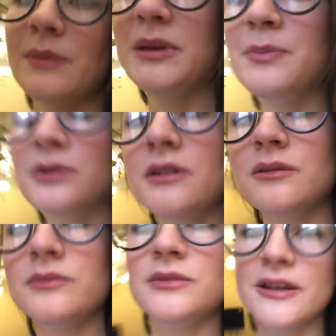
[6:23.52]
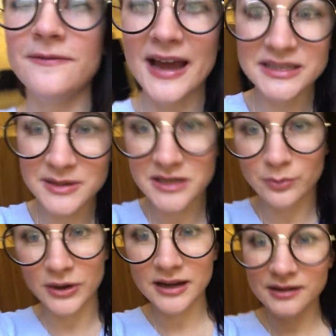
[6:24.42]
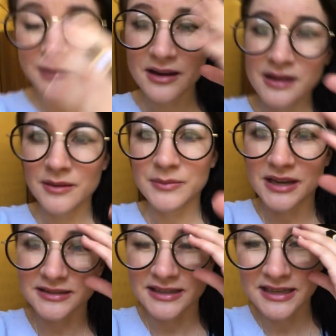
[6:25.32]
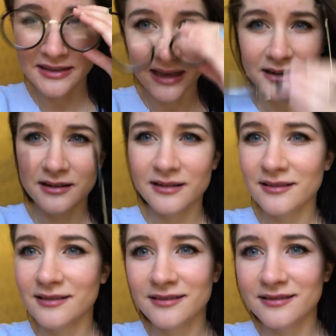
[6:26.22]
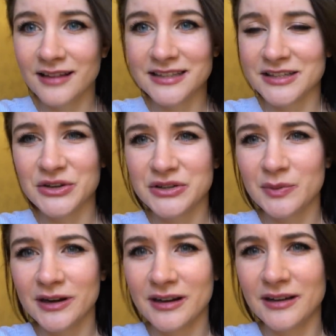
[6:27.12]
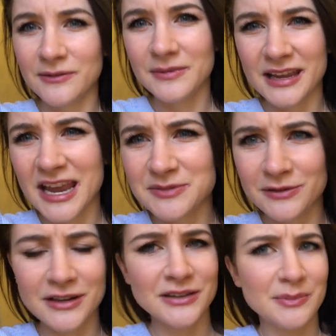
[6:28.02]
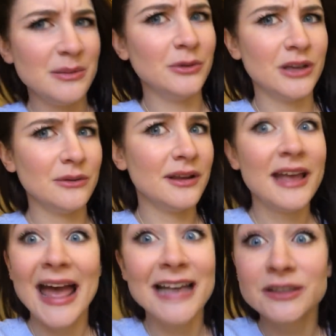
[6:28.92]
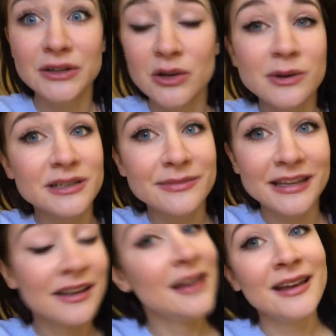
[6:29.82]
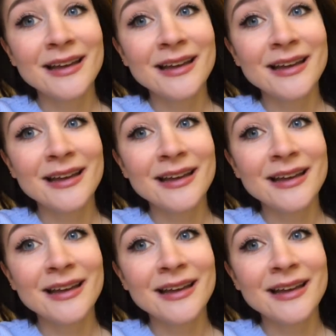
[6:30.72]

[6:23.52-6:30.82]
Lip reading: people advised me to bring it because they said that it's as good to wear an engagement ring so that people don't hassle you or something.